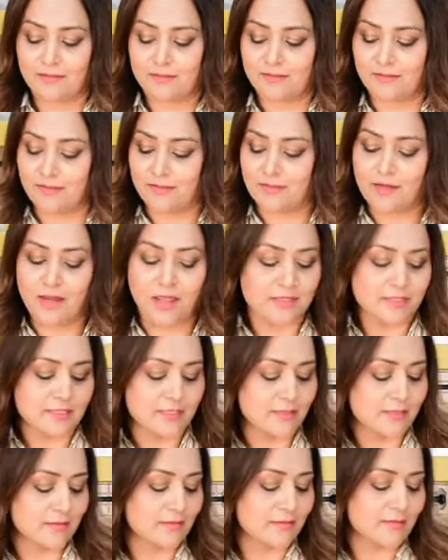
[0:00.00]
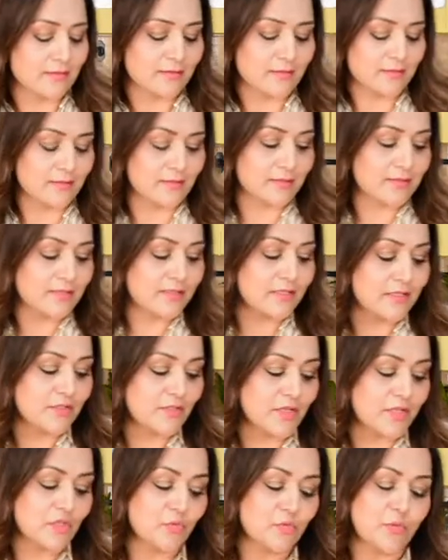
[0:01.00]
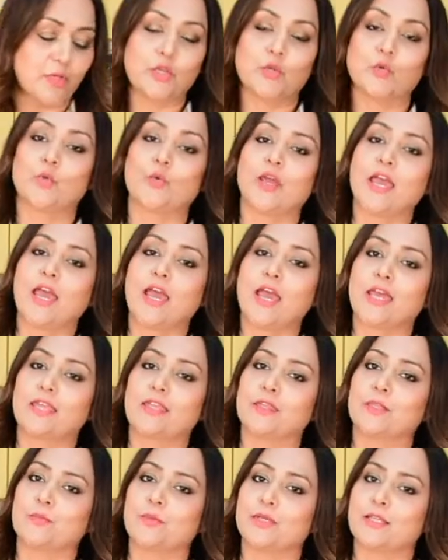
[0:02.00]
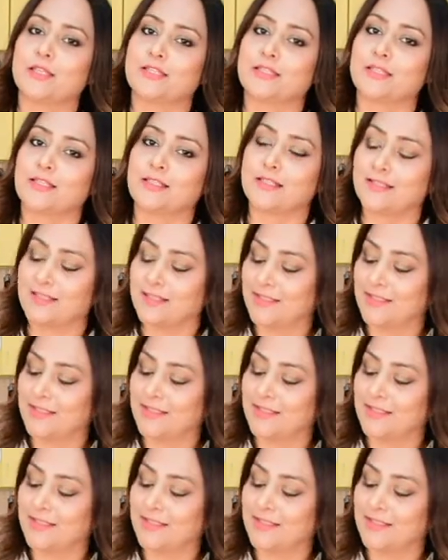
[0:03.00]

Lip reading: The classic, the sun-dried tomato, and the basil.